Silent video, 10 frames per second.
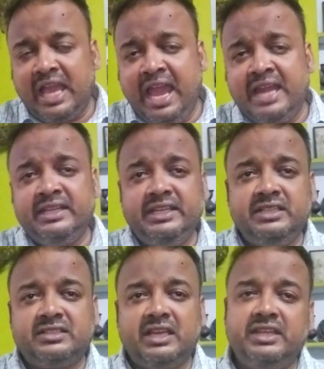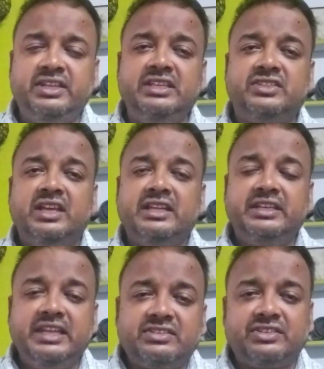and it is
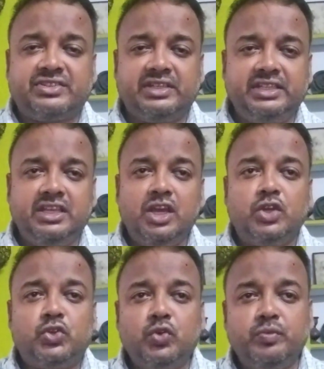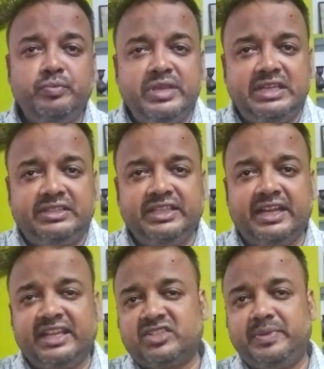necessary to meet
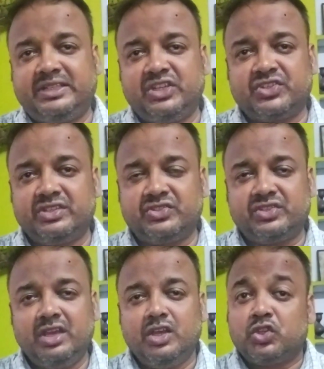their expectations.